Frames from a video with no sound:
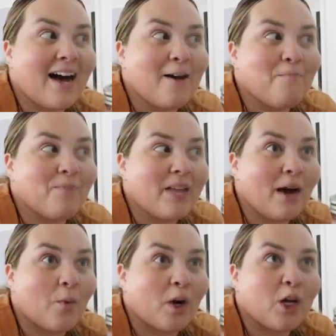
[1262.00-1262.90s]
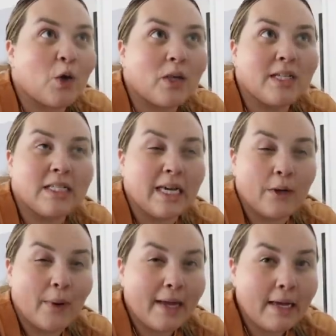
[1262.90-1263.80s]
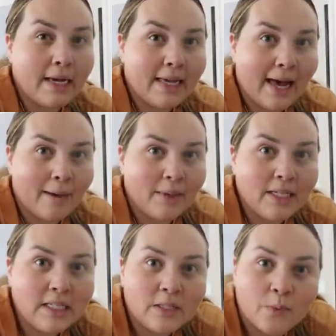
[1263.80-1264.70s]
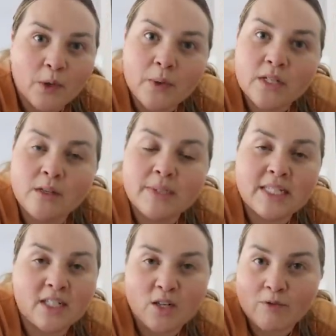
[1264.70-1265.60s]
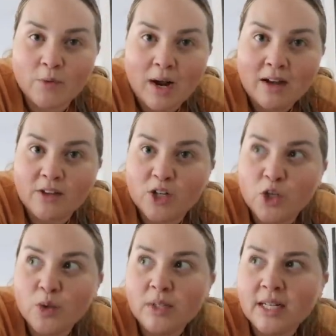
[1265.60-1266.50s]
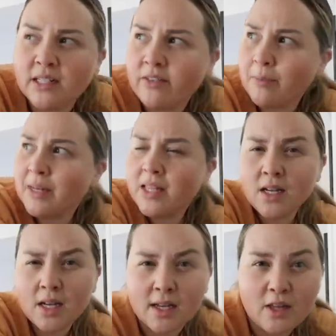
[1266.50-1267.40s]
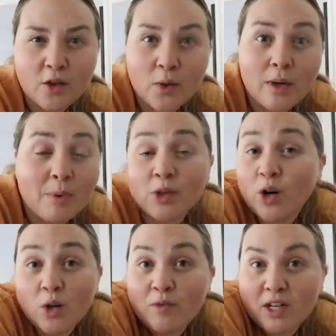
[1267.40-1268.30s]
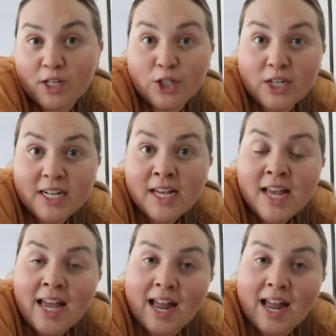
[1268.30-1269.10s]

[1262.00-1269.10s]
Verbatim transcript: um, yeah, we're gonna go to these getaway cabins. We're going to the ones at Starved Rock. There are two sets of them, I think, in Illinois, but they're all over the country.